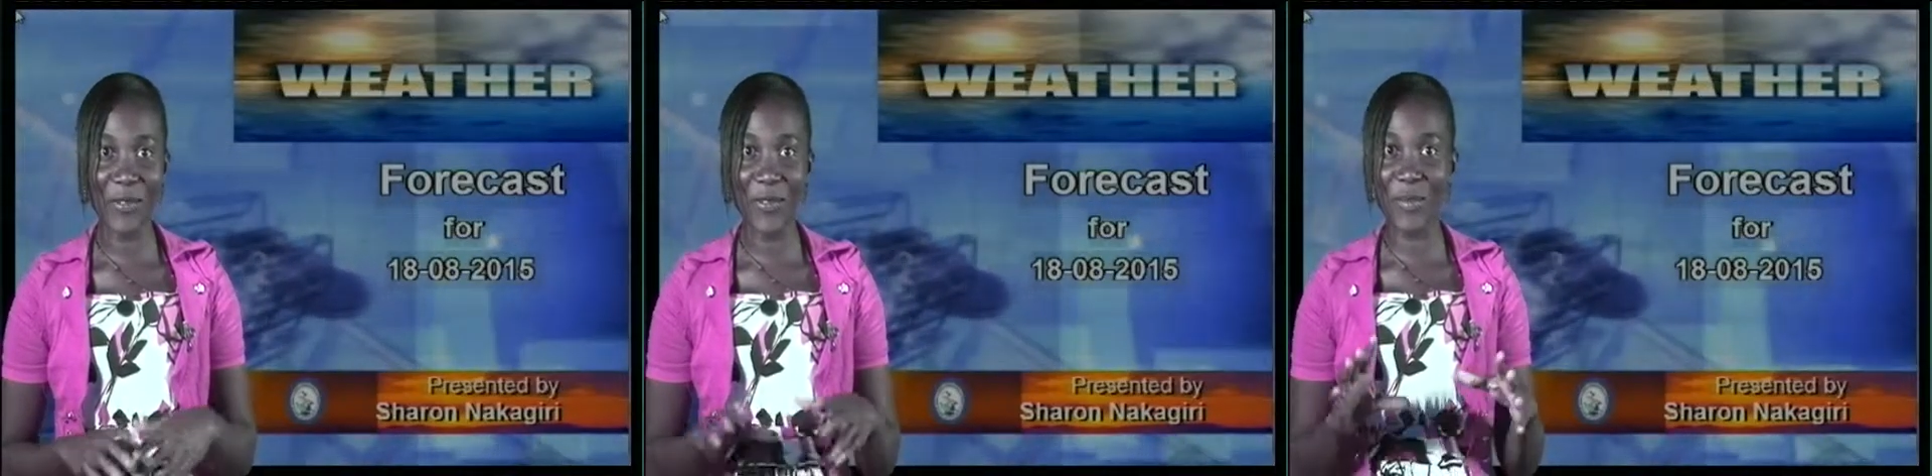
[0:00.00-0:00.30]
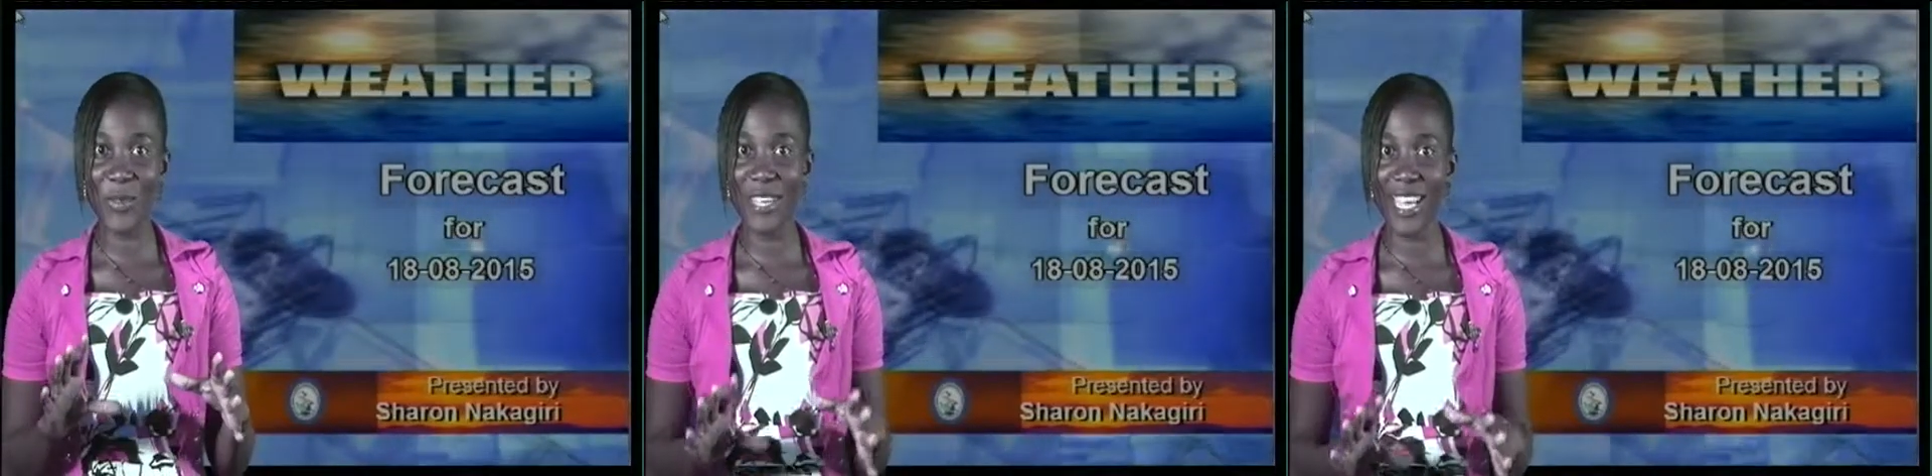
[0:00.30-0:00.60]
from
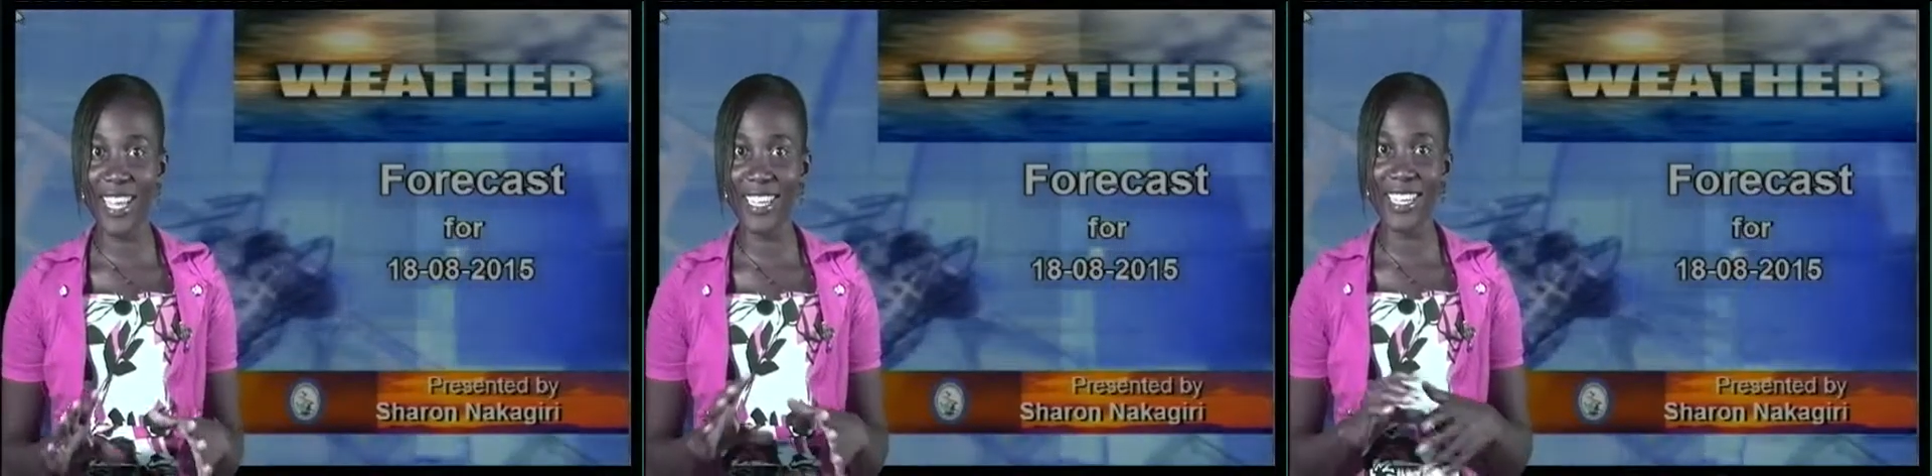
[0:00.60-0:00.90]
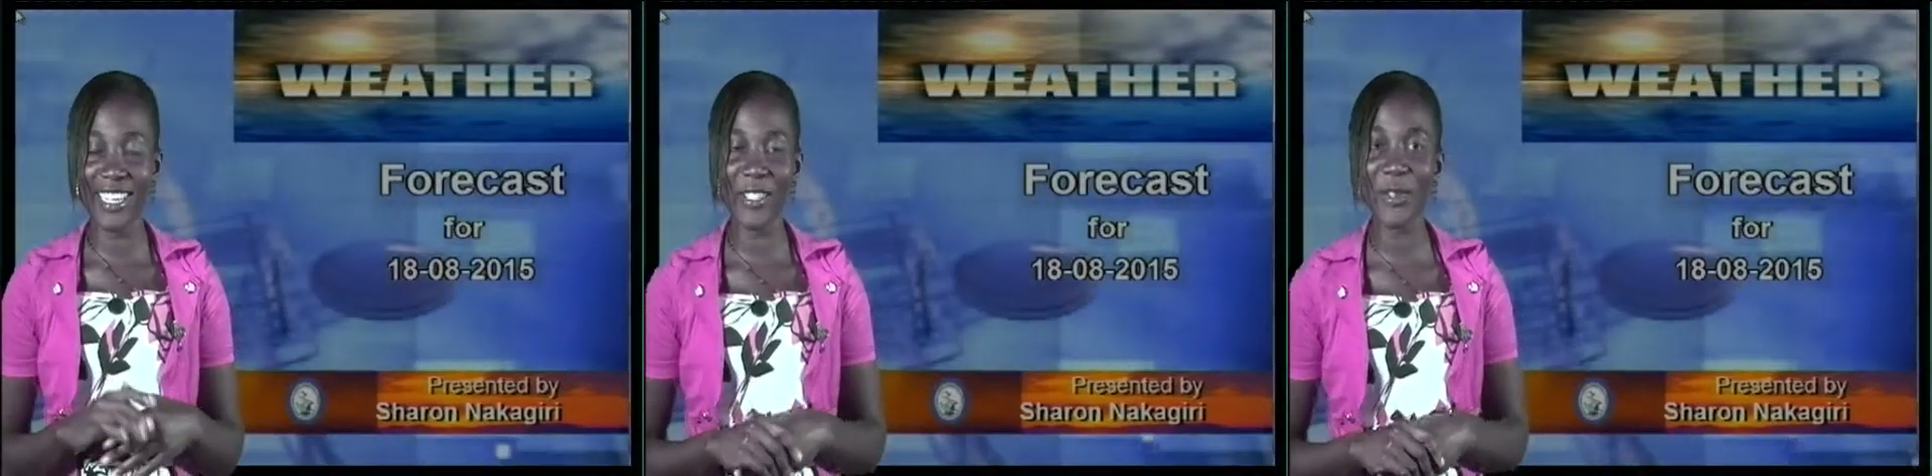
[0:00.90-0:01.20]
Uganda
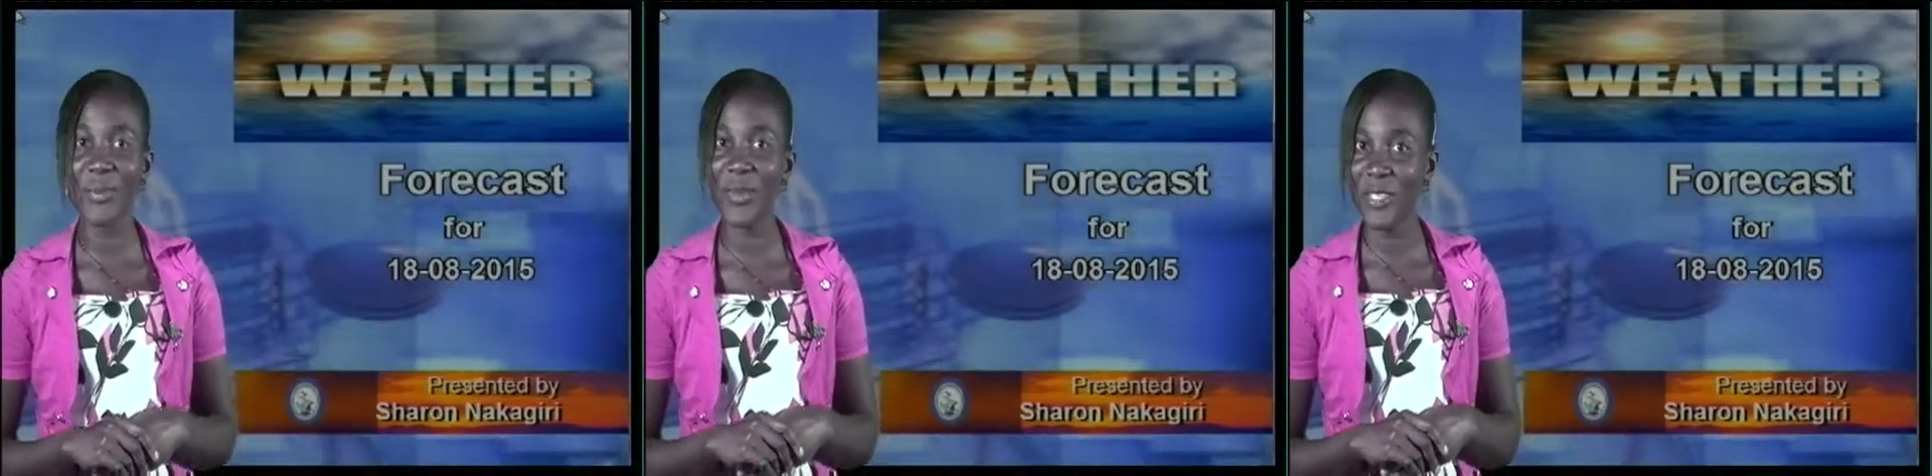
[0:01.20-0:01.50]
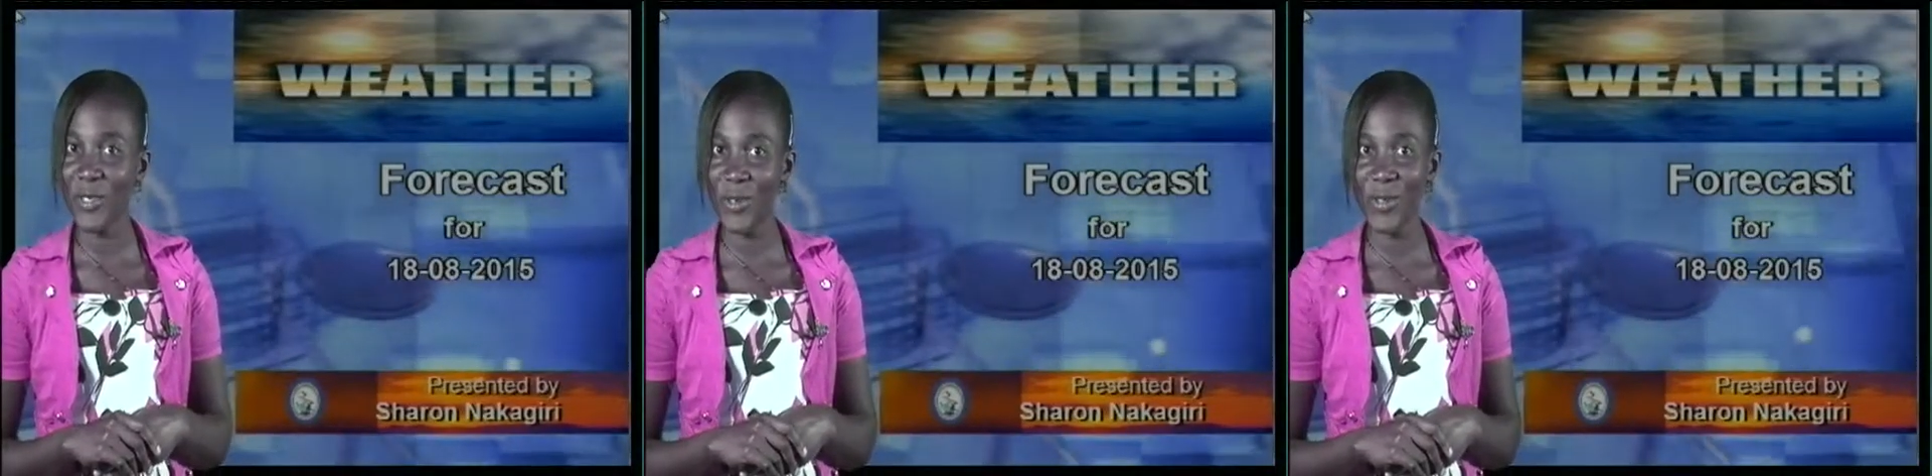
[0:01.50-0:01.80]
National
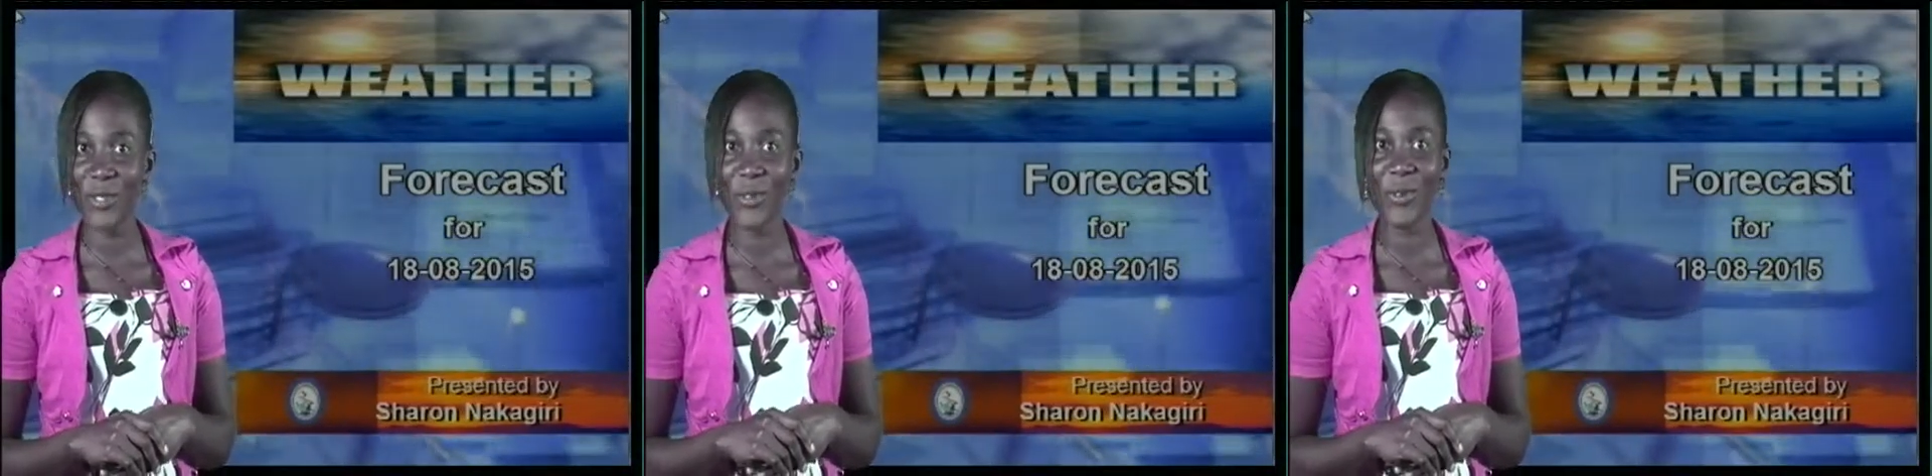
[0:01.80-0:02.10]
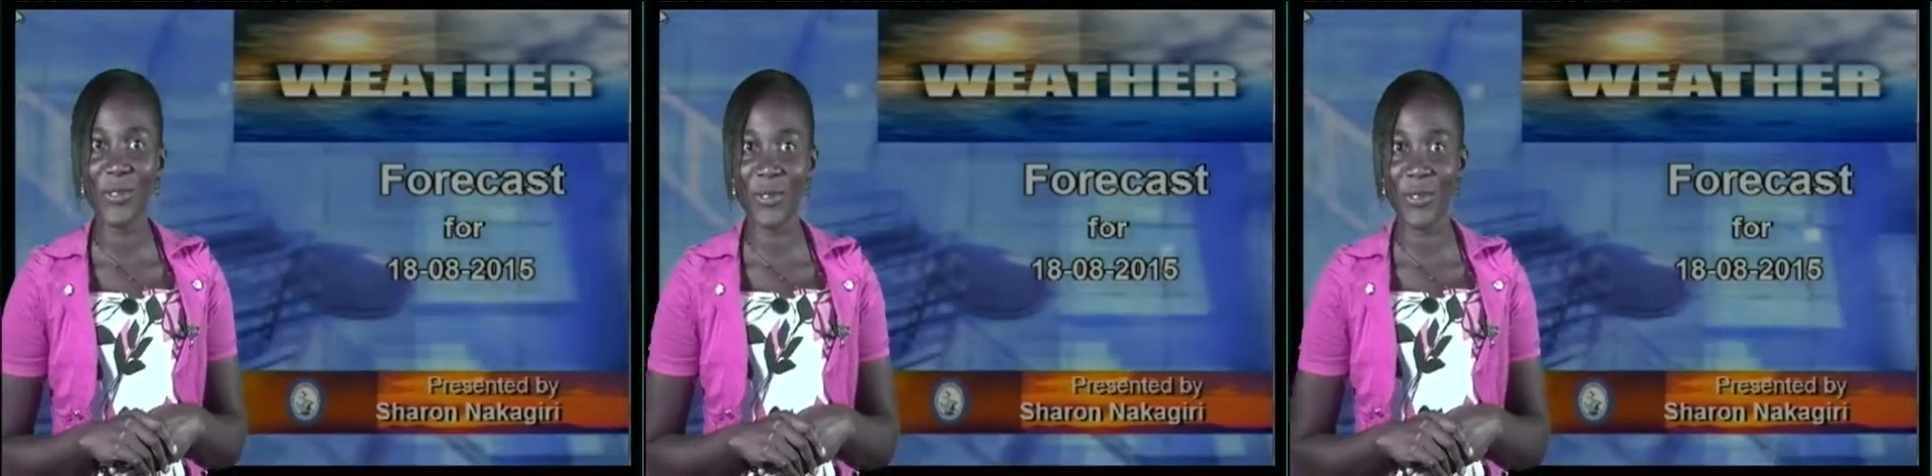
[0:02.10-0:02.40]
Meteorological
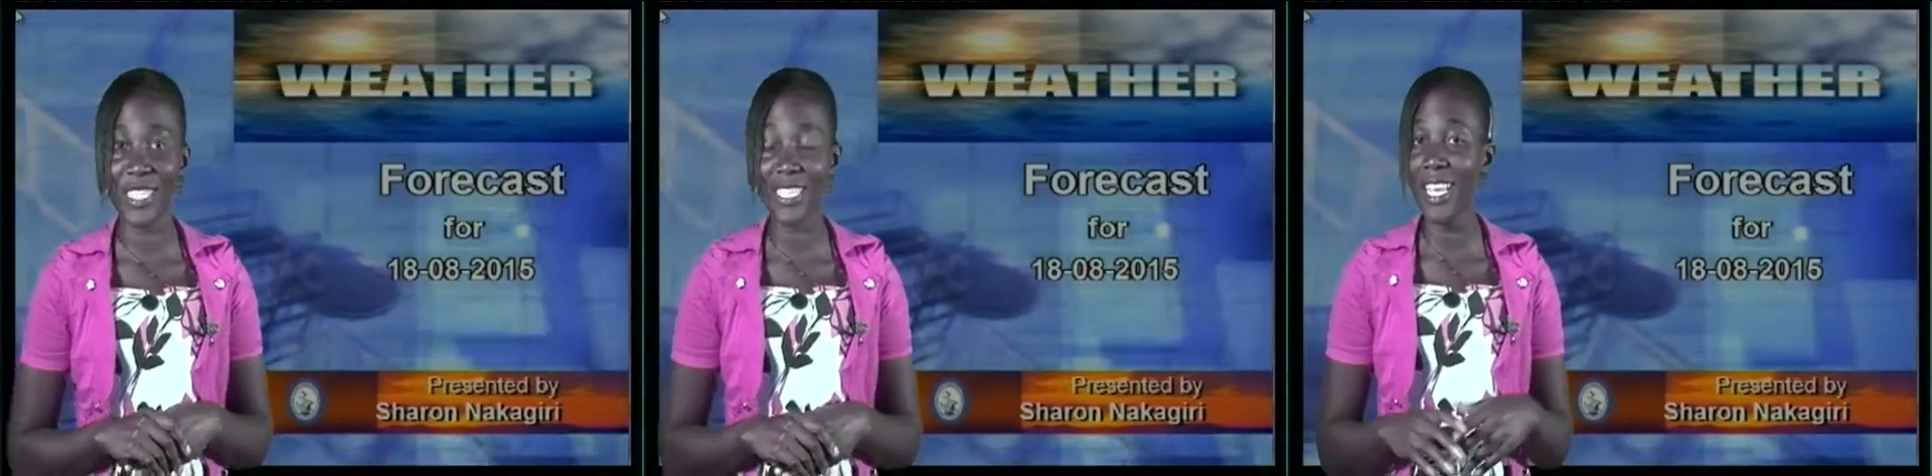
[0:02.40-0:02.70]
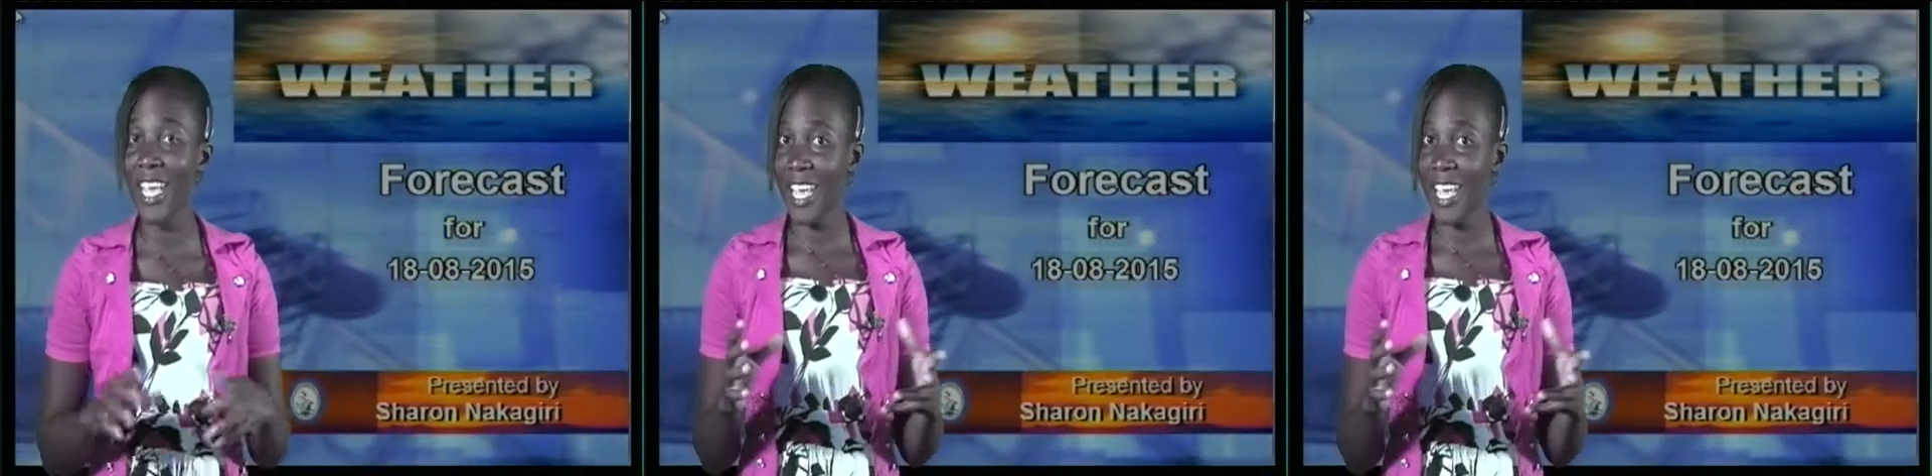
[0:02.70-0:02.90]
Authority